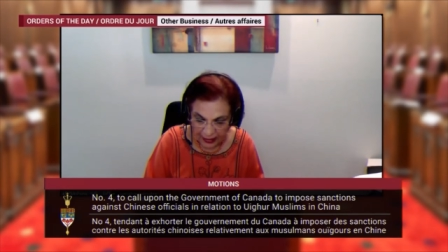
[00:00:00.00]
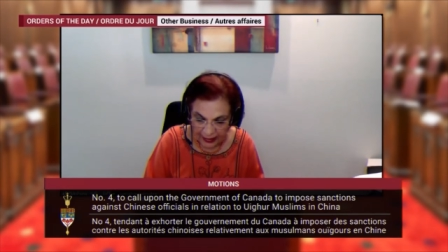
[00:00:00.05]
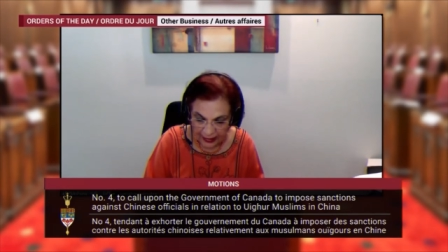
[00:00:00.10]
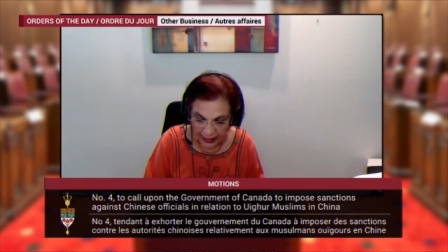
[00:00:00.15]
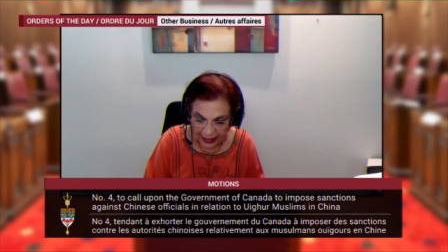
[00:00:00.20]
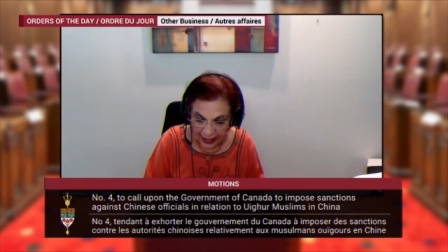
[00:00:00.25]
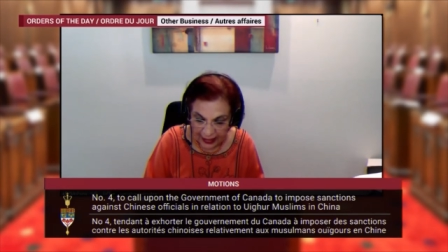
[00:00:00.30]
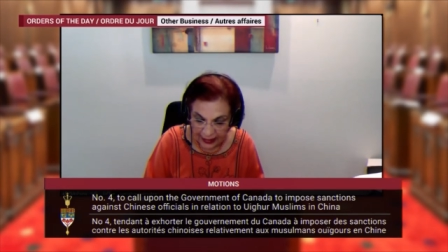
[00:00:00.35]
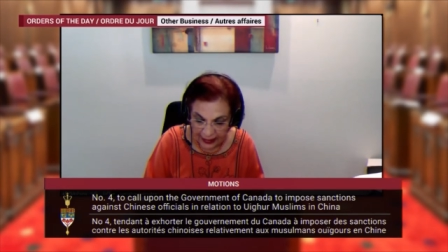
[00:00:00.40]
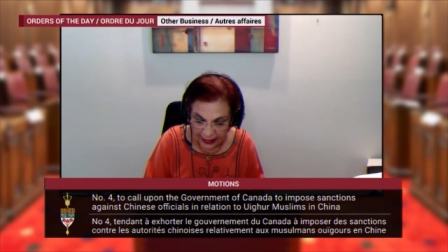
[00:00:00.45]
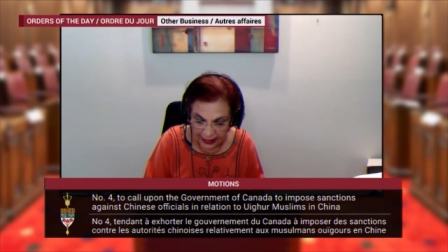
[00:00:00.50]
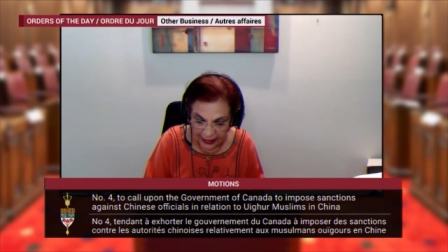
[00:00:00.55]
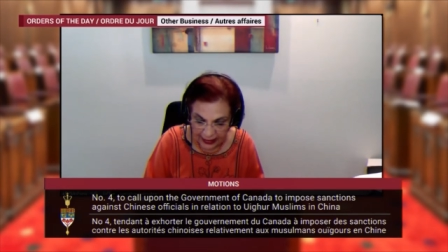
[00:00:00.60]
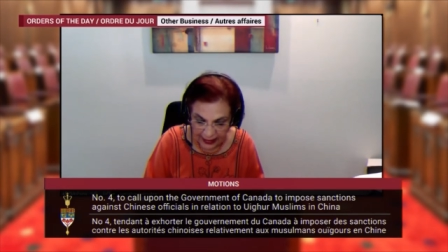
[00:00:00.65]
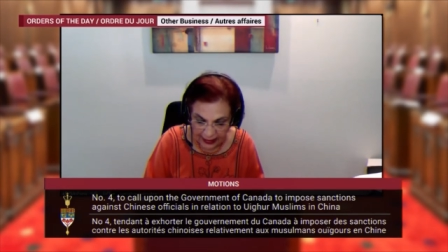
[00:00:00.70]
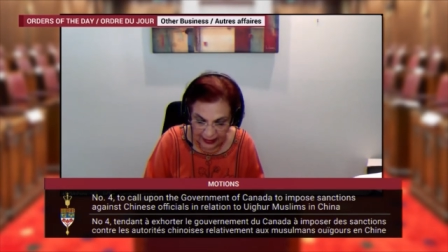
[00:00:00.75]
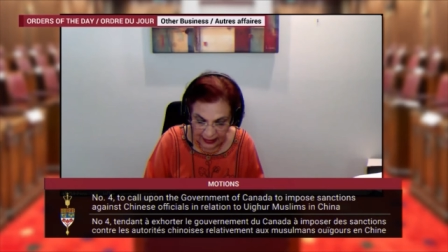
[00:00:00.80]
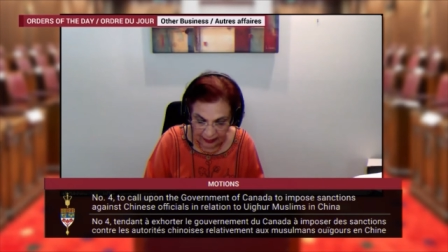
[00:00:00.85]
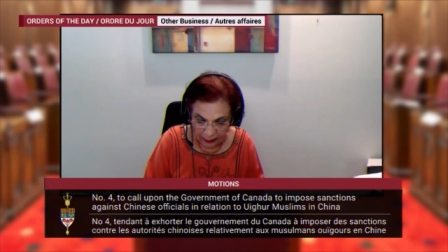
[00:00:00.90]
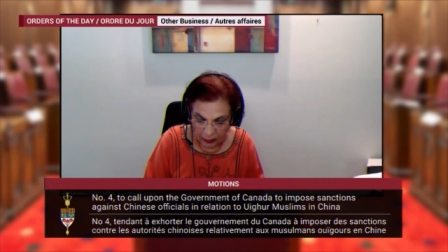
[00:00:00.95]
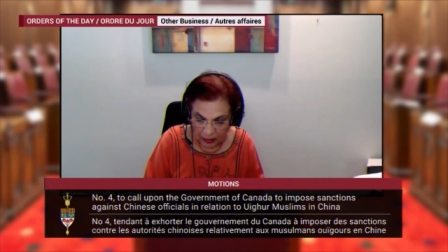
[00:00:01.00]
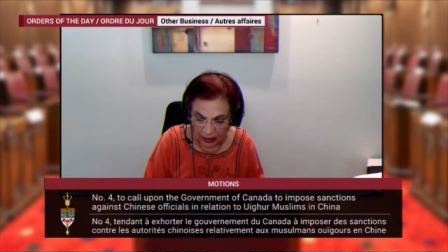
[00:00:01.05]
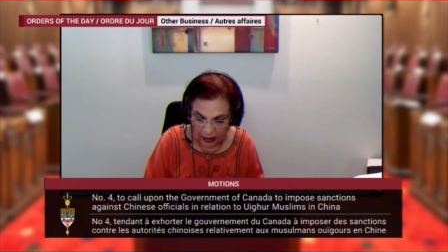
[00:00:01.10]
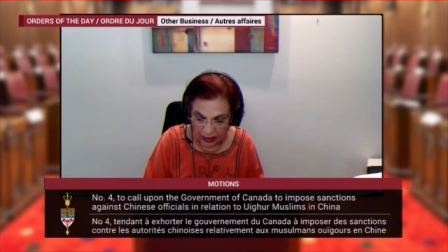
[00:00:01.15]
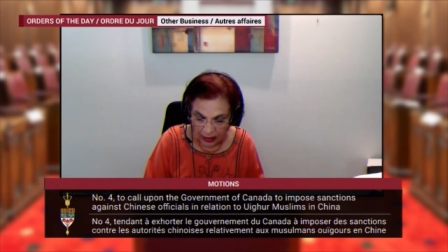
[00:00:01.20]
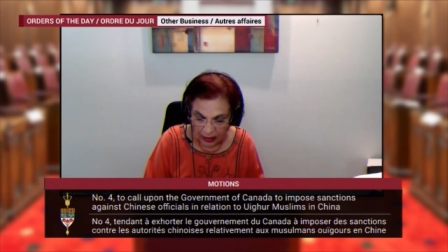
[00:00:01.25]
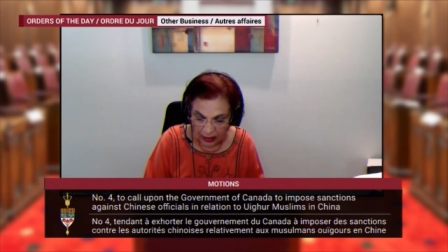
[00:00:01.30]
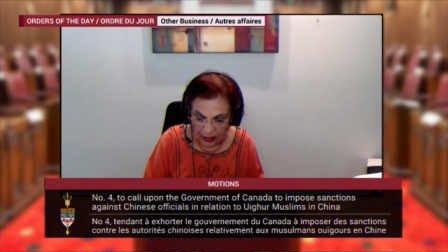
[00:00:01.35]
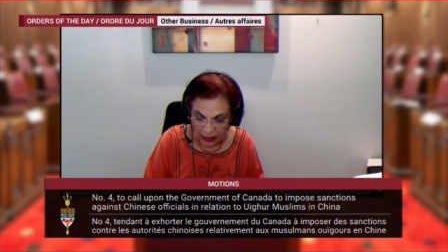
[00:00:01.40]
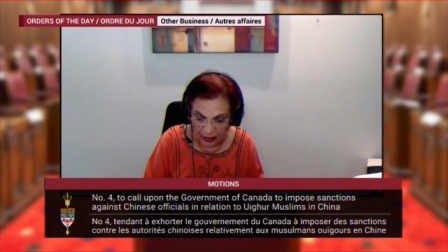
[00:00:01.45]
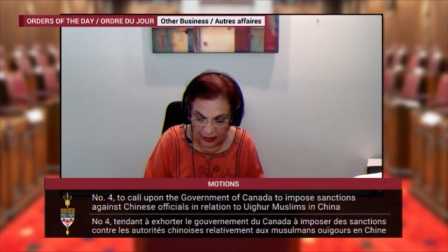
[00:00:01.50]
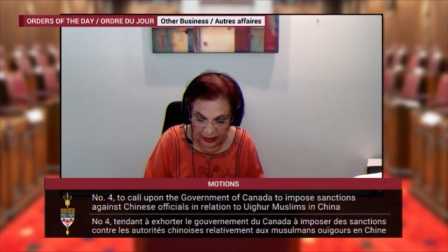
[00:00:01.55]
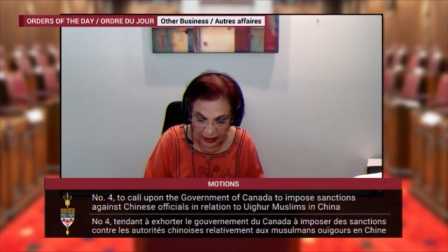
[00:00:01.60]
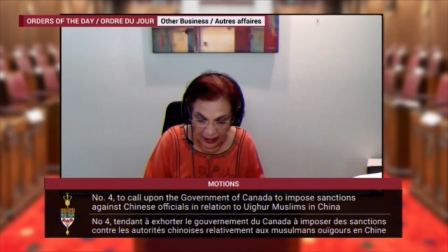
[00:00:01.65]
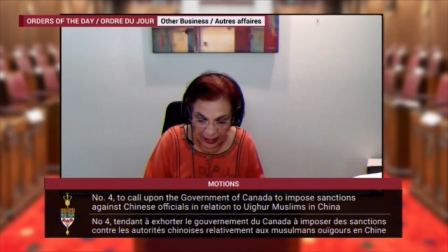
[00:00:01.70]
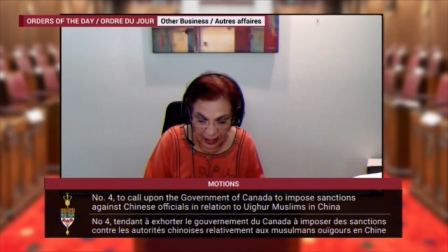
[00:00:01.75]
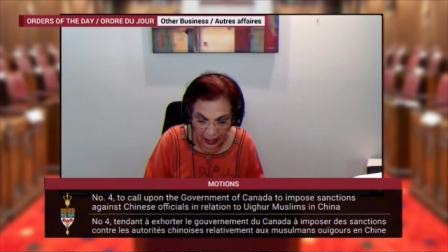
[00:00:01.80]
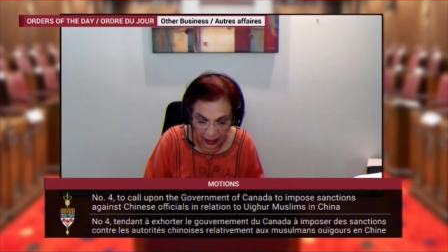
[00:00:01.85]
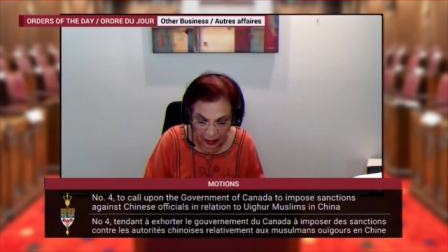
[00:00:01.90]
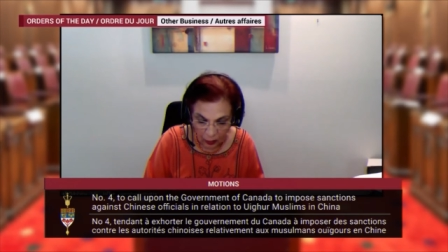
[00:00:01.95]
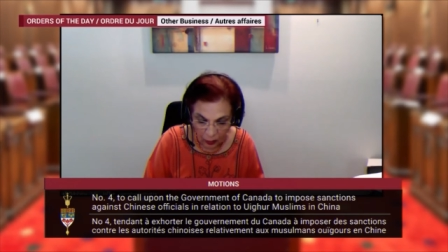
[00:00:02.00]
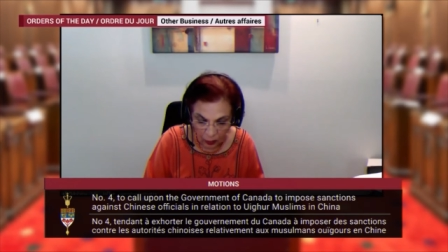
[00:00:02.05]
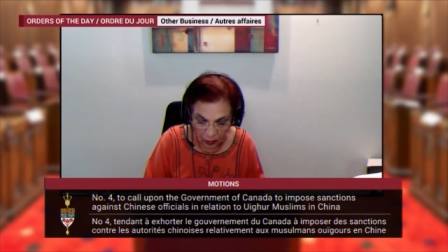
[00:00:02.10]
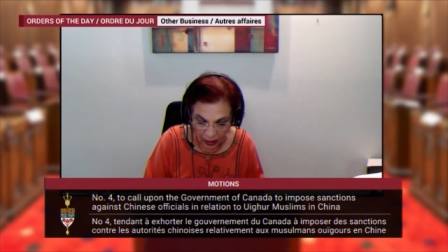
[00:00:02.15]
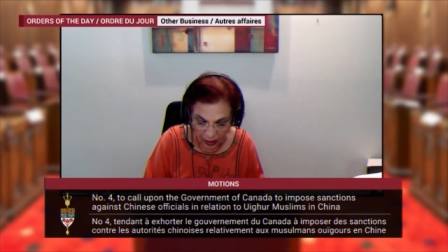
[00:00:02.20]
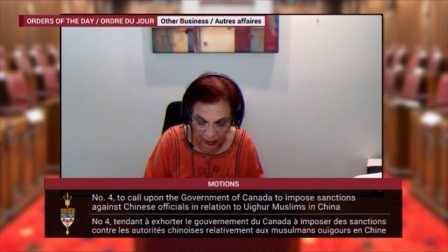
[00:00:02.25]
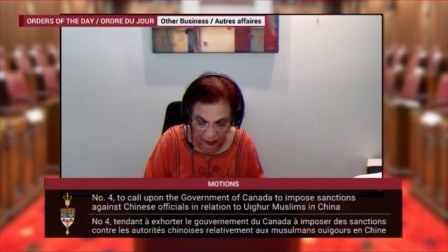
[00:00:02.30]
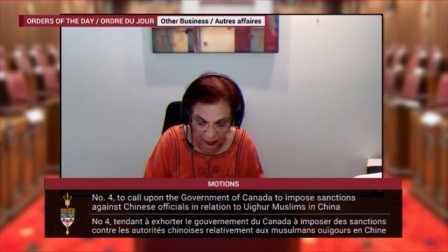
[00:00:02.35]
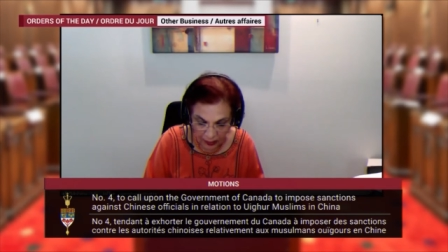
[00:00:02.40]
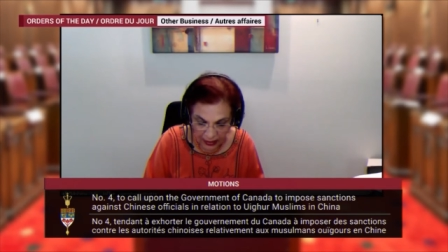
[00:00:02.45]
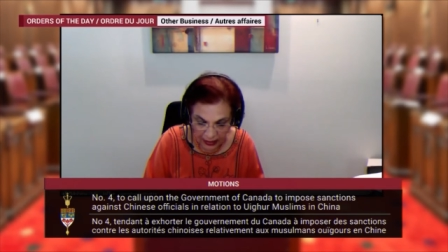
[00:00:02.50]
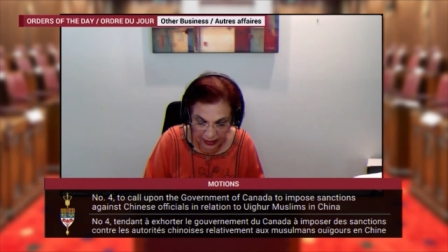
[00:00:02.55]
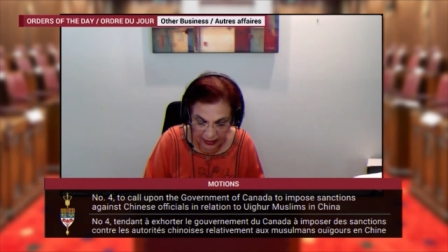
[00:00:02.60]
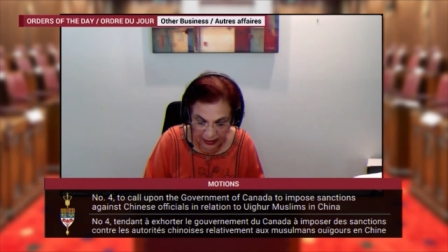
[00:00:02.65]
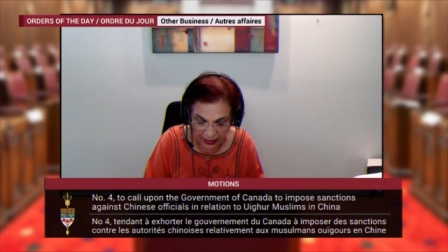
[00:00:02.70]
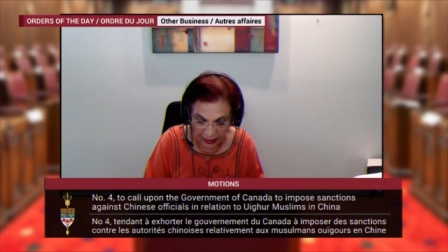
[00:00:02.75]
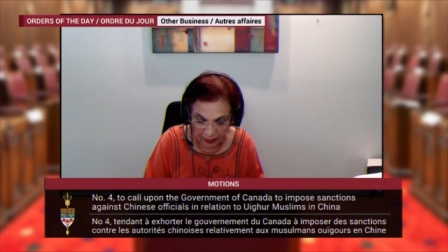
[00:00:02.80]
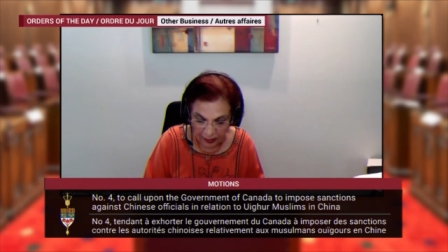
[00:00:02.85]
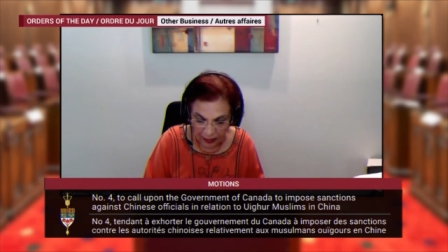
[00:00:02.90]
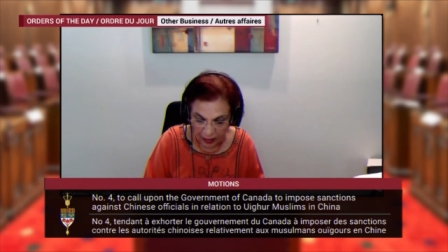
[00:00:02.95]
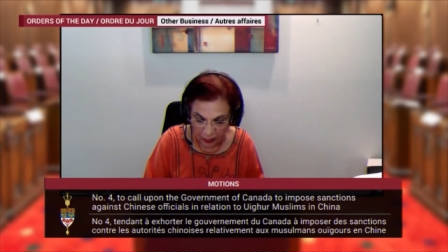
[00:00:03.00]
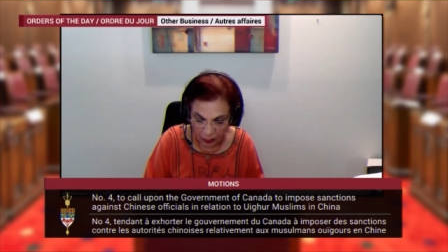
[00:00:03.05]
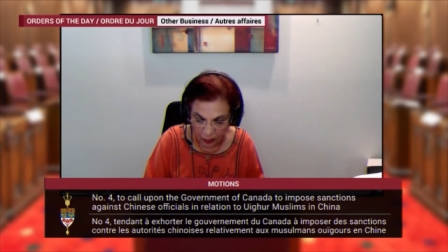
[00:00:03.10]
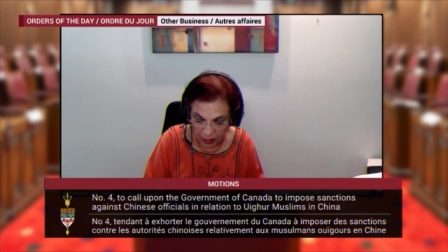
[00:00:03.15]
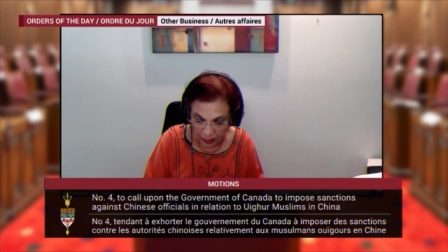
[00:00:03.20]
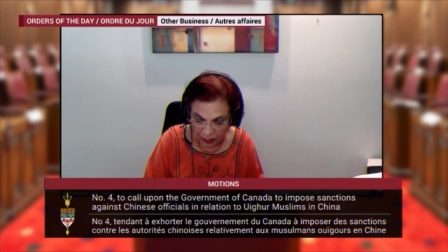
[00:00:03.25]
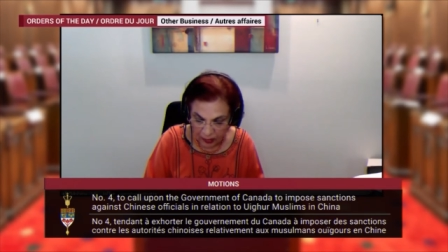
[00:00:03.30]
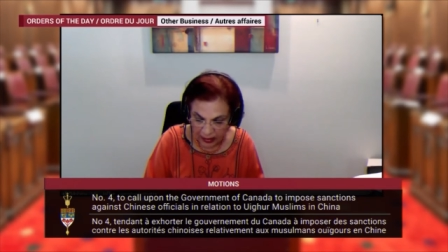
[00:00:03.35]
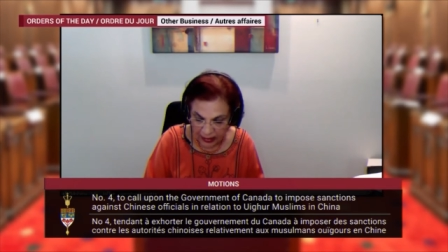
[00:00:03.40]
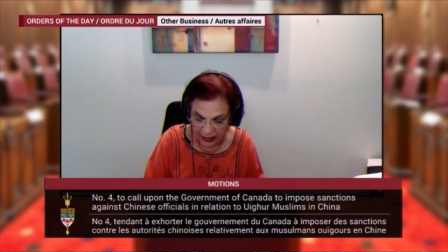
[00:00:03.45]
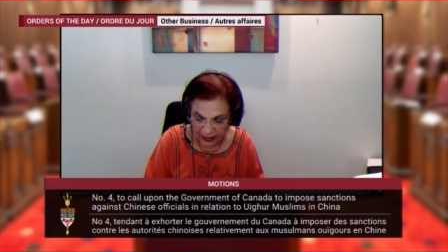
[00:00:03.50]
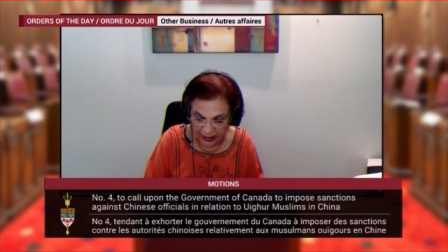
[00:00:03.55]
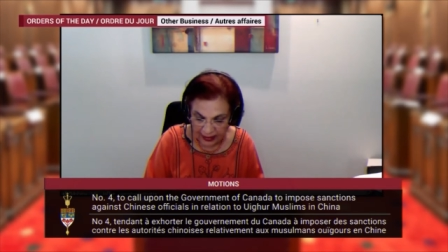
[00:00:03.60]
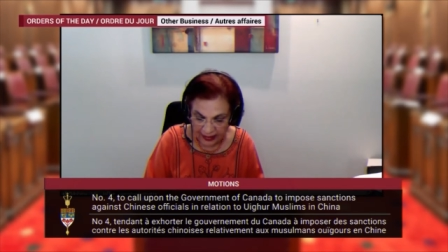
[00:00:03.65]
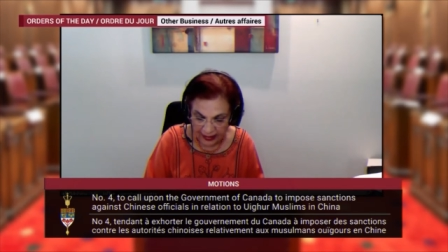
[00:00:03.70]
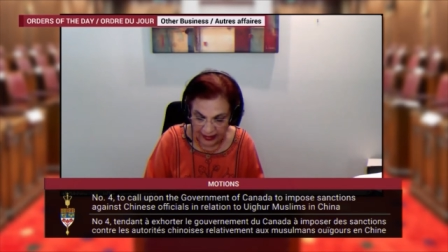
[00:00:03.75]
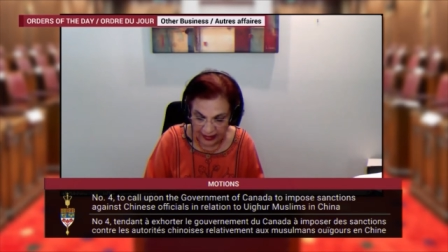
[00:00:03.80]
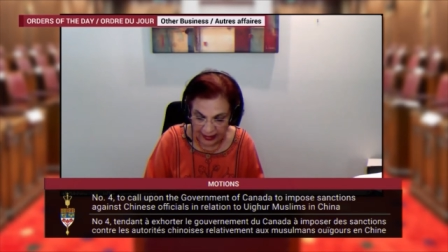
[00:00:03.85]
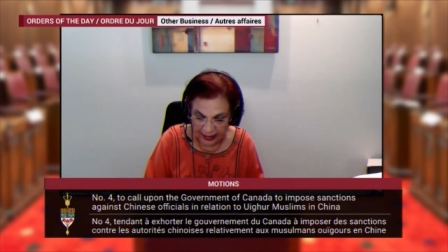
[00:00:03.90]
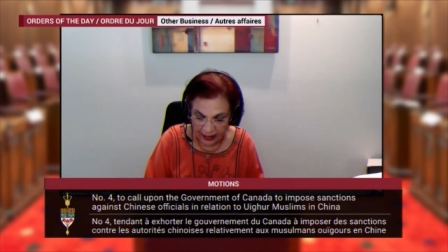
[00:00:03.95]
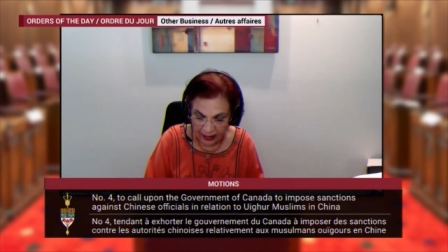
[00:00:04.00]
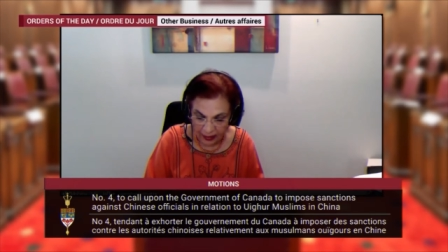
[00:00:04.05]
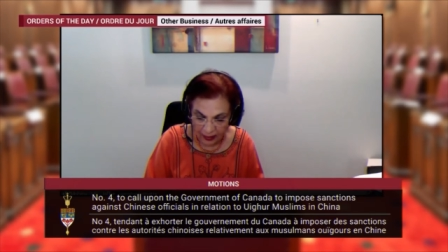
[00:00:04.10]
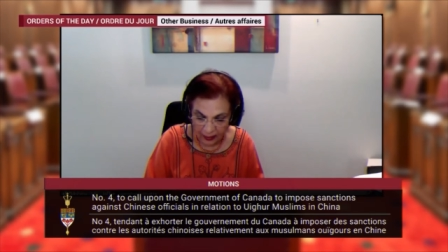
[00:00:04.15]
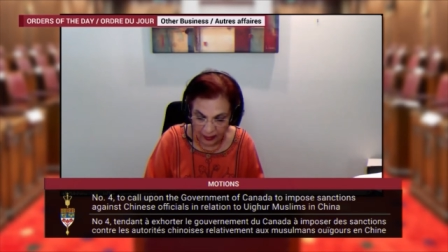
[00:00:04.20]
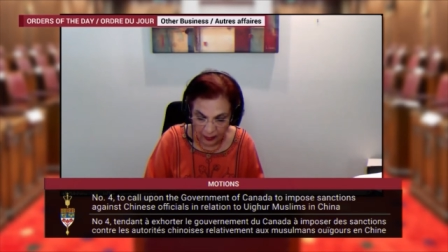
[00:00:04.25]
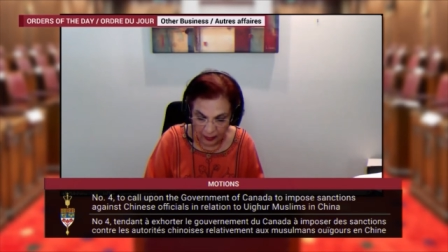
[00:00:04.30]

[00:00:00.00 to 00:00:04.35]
That is a dark one meter by one meter cell